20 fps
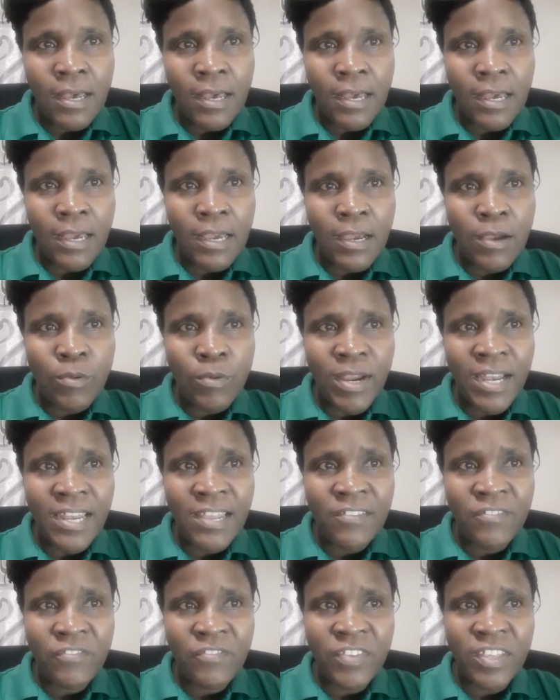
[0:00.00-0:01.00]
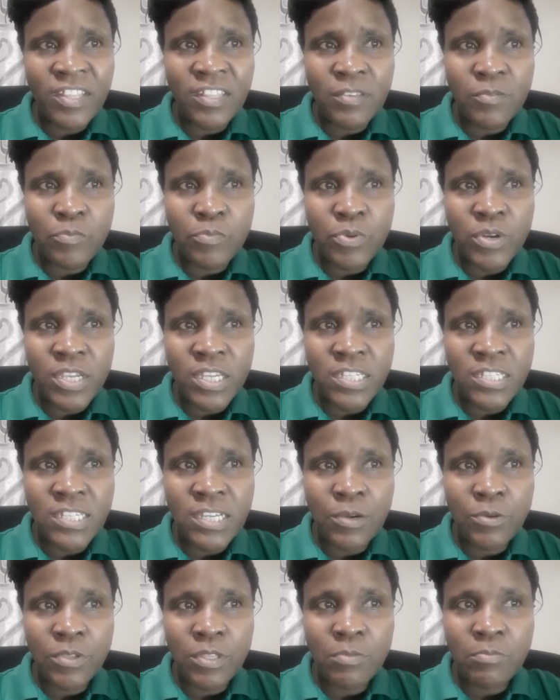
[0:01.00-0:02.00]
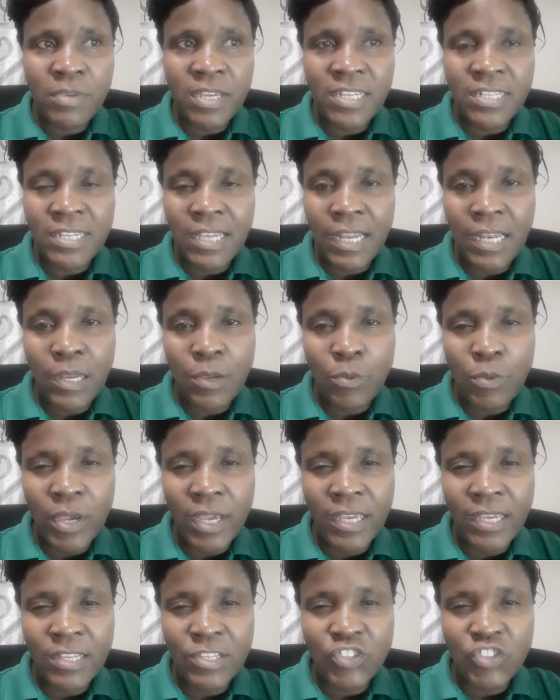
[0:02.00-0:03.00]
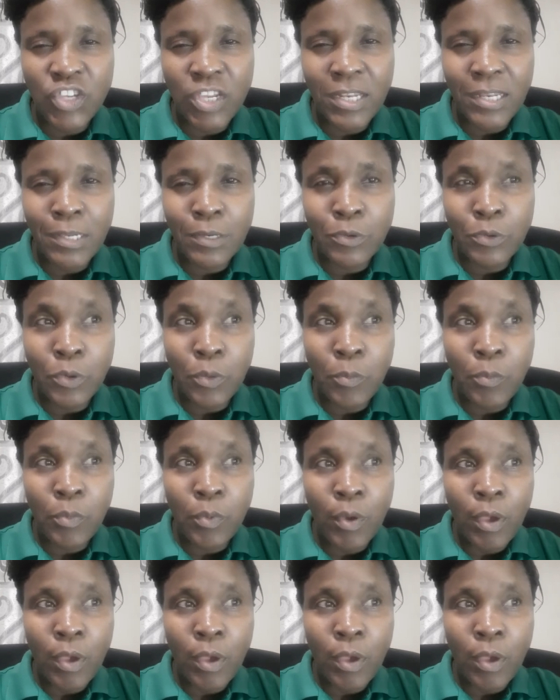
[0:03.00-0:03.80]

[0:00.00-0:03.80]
While I felt the pressure with my daily work at JD Group,